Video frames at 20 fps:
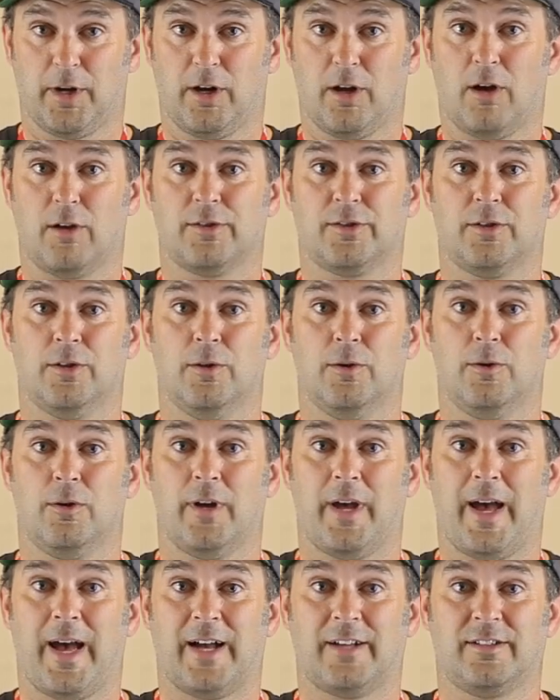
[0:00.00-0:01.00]
but it
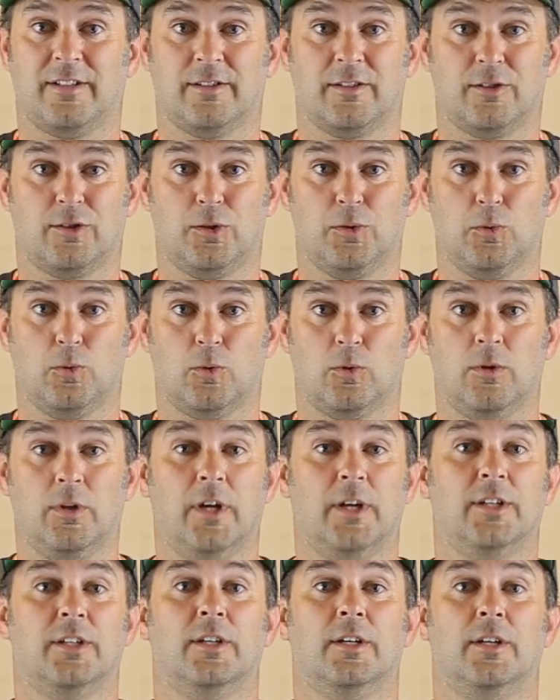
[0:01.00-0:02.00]
also acts as a
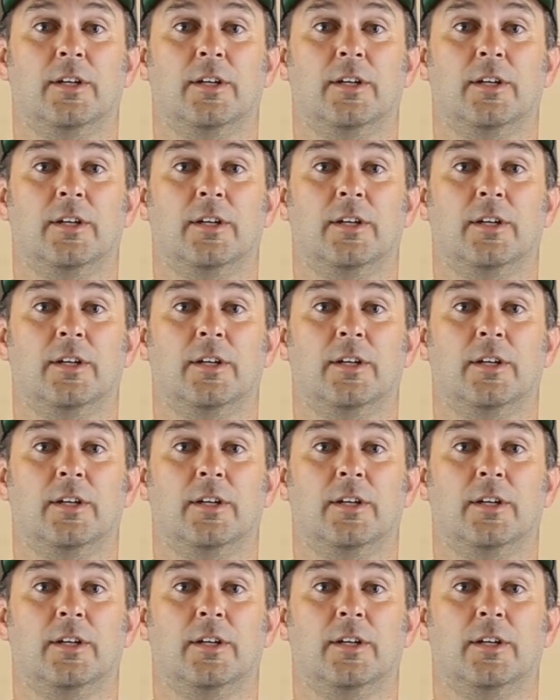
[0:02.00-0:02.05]
tool